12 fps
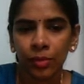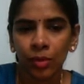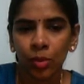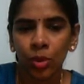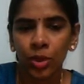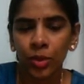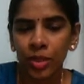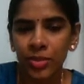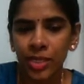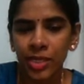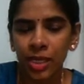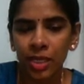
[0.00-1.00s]
What you will
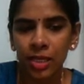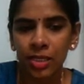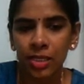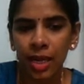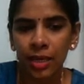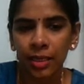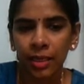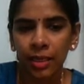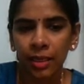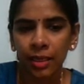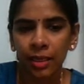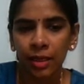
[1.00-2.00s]
see is that
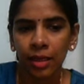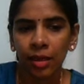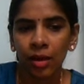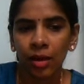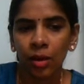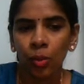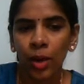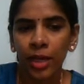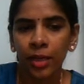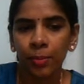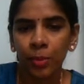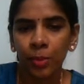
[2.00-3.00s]

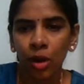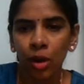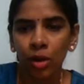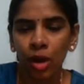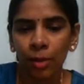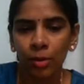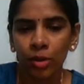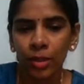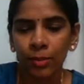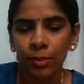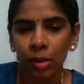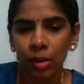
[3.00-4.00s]
white pure
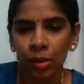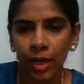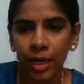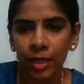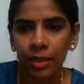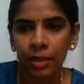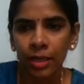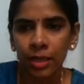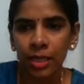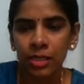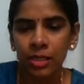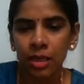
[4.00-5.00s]
ammonium chloride
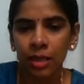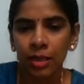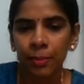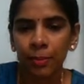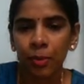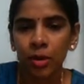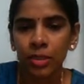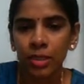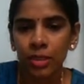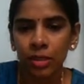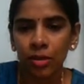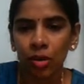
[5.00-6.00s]
gets
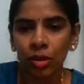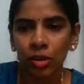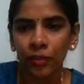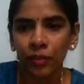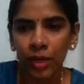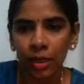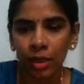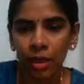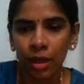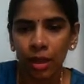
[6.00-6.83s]
deposited on the funnel